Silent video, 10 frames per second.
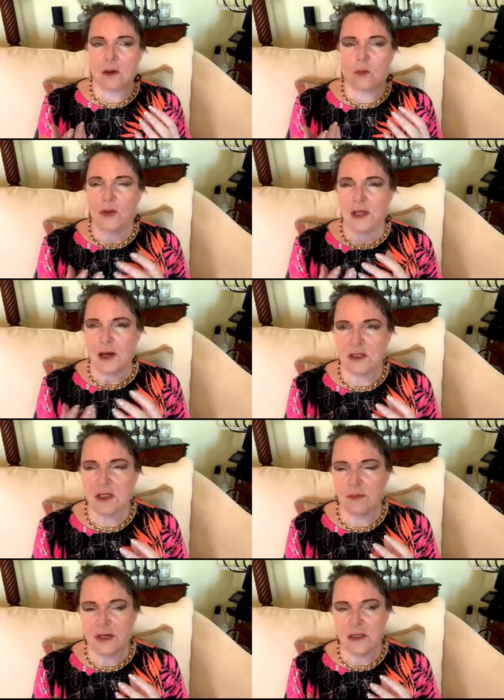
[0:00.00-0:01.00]
with our
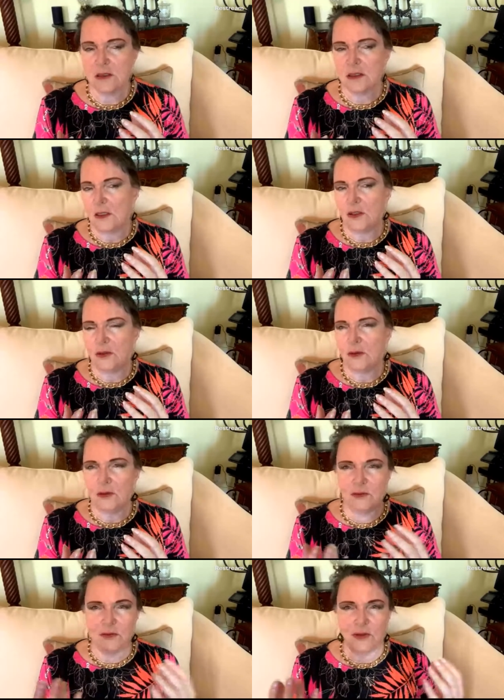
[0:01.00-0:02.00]
siblings,
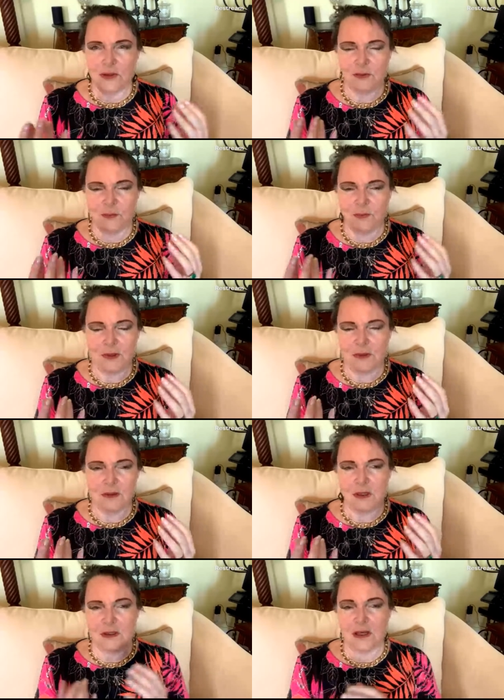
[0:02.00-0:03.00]

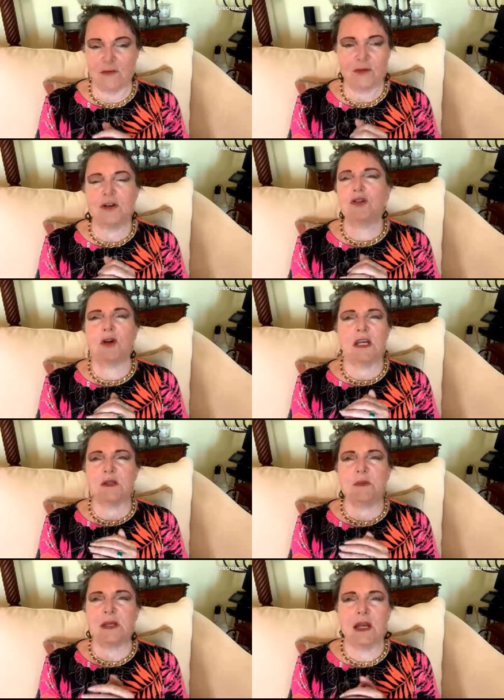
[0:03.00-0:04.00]
it
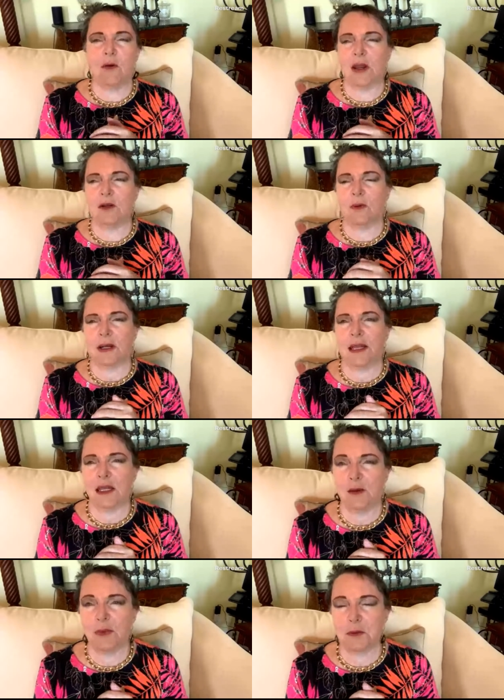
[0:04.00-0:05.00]
frustrates me no end when I
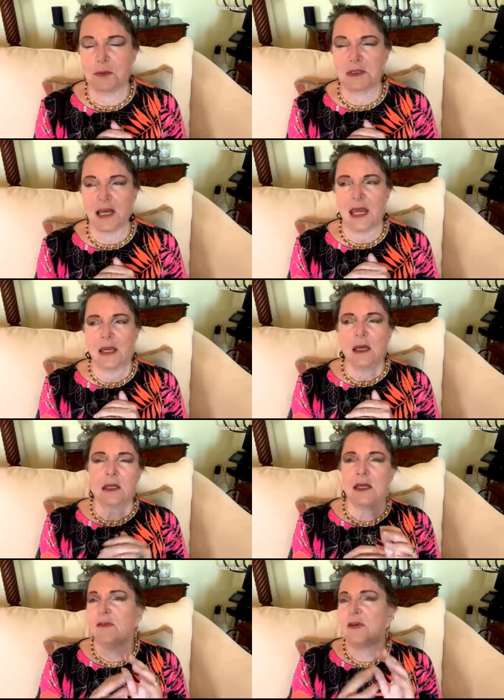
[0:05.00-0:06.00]
hear people say,
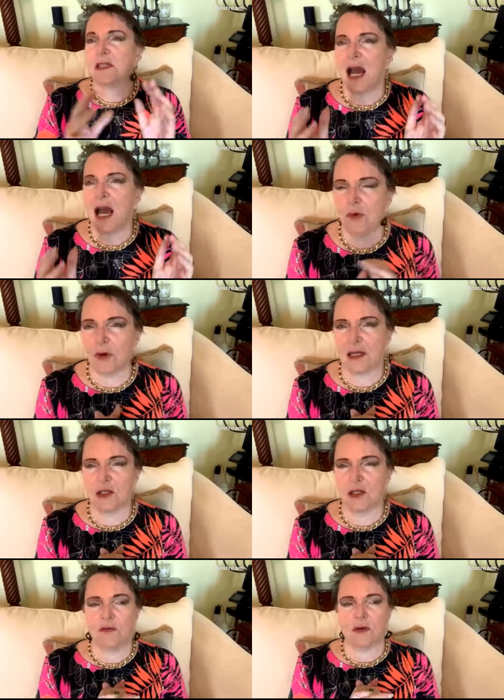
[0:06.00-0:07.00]
give it time, you'll
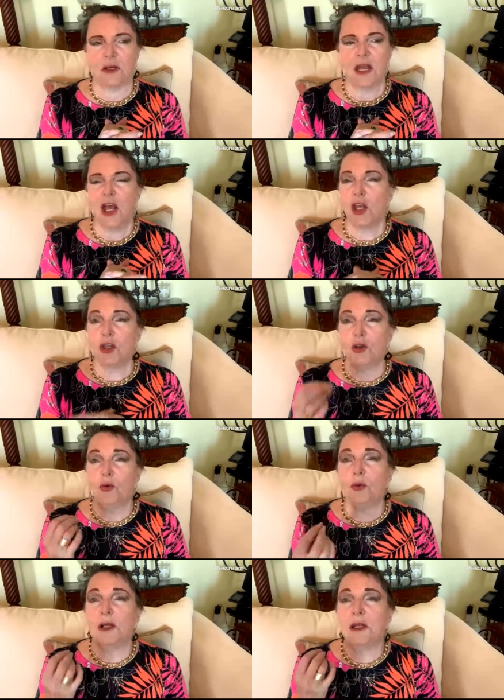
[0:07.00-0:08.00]
get over it.
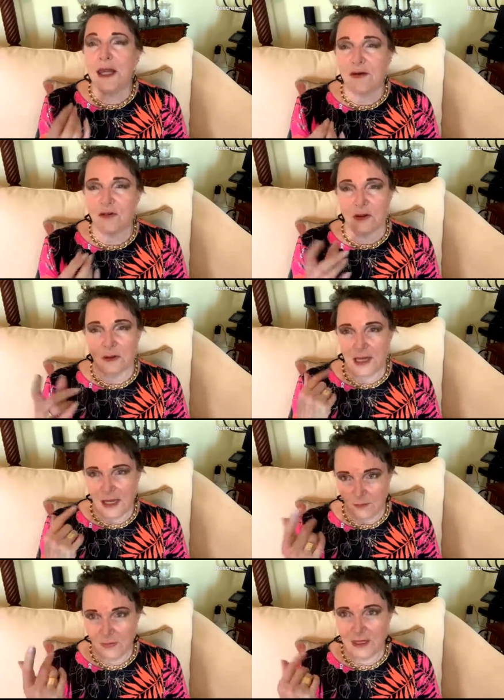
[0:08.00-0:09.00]
You will never,
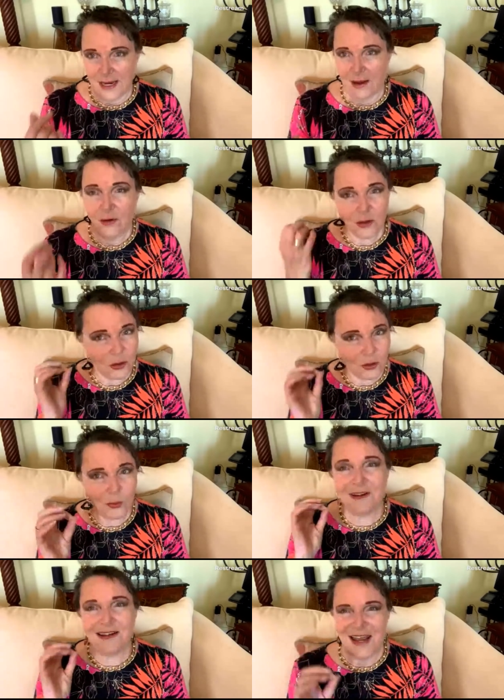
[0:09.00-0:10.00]
hear me now, you
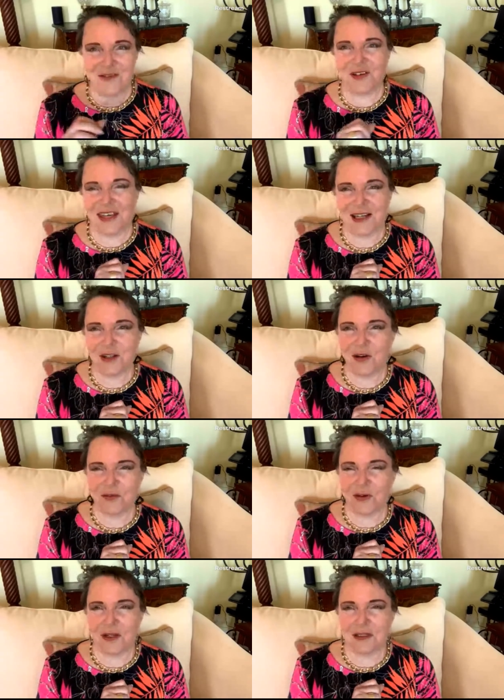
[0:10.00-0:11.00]
will never get
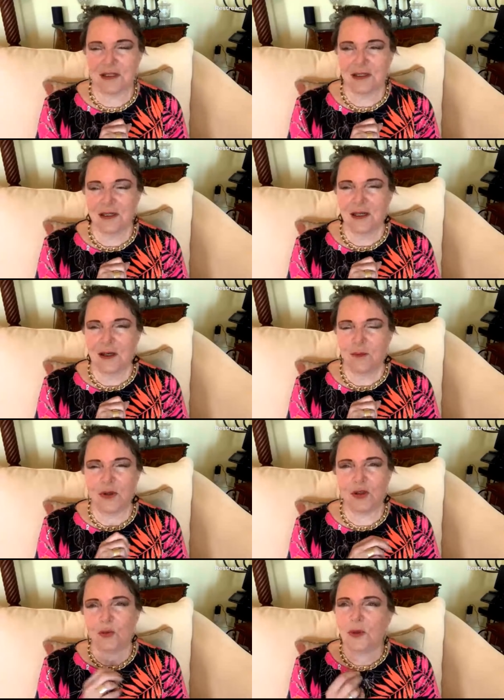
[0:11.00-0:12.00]
over it.
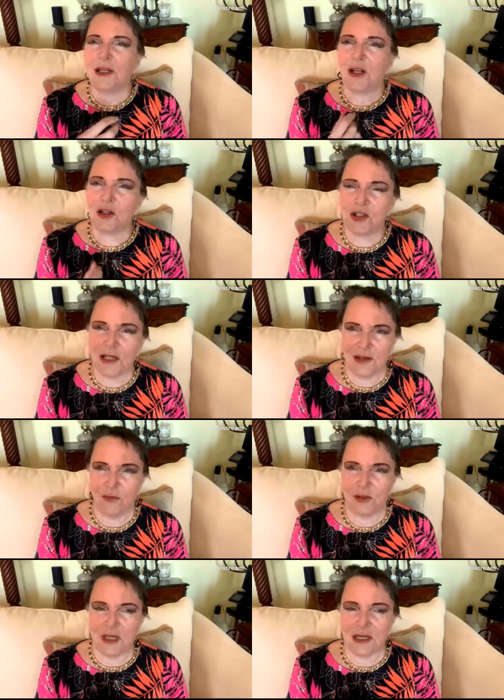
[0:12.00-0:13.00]
But you will learn to
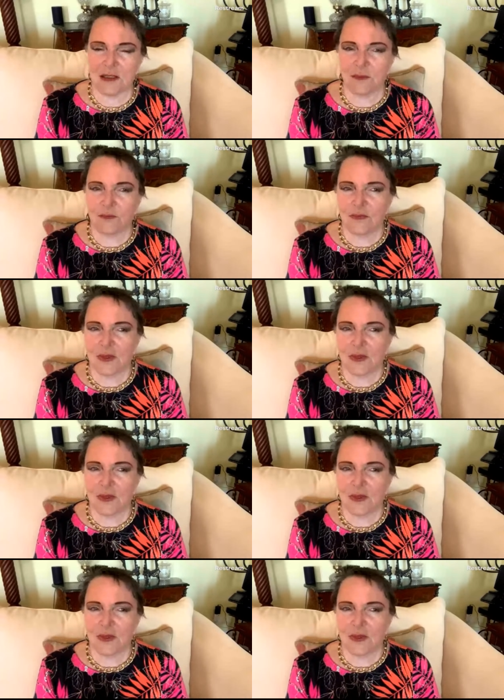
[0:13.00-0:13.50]
live with it.